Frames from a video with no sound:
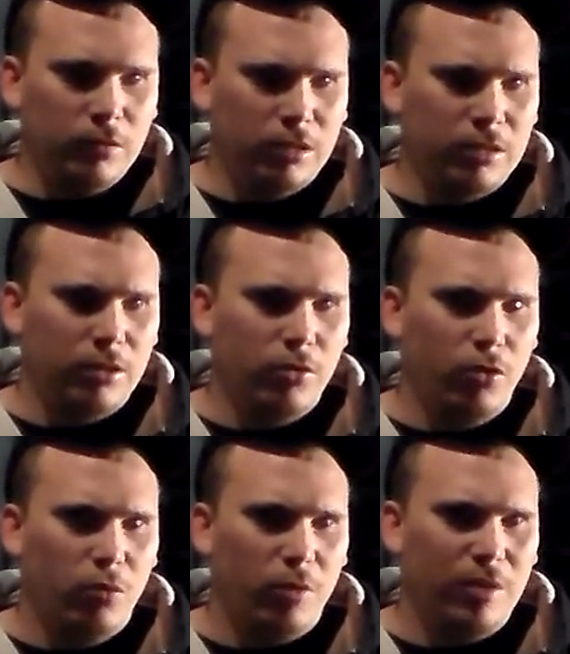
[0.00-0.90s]
I said,
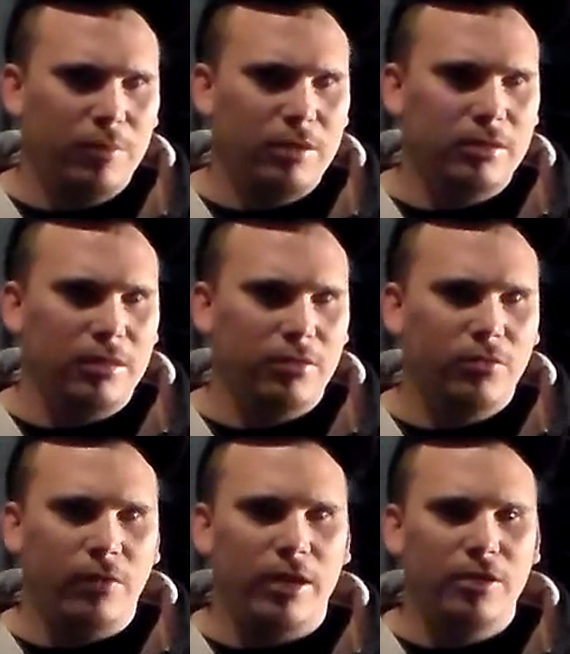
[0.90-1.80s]
Google My Business,
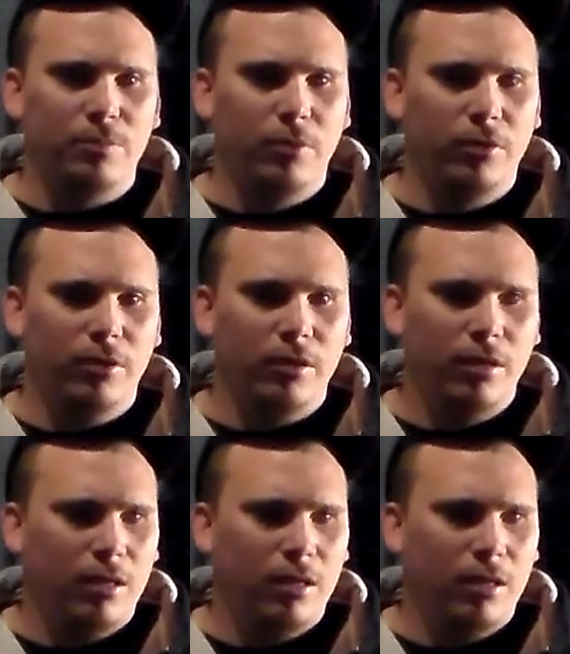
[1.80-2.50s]
Facebook.